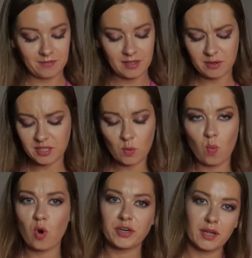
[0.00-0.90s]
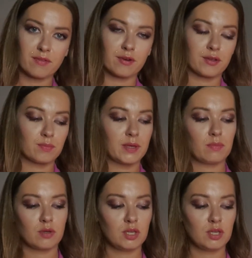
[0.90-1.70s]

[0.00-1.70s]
If there is a warning for you, maybe